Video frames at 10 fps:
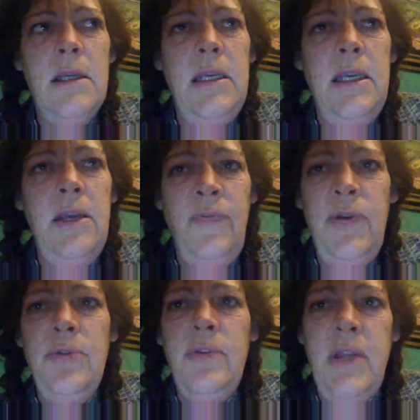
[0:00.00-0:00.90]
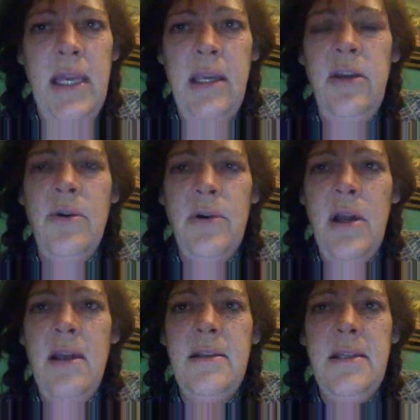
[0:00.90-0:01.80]
If you think you're
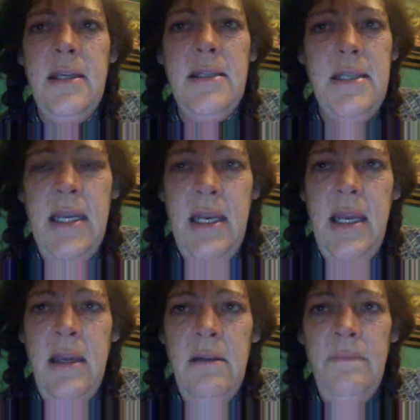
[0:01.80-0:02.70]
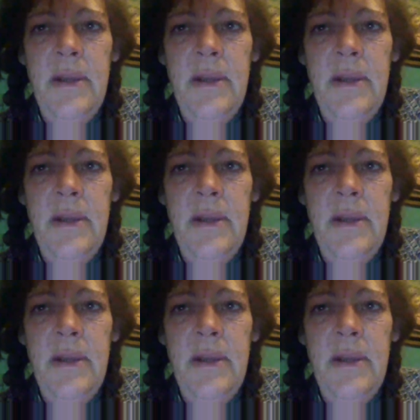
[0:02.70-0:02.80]
not succeeding,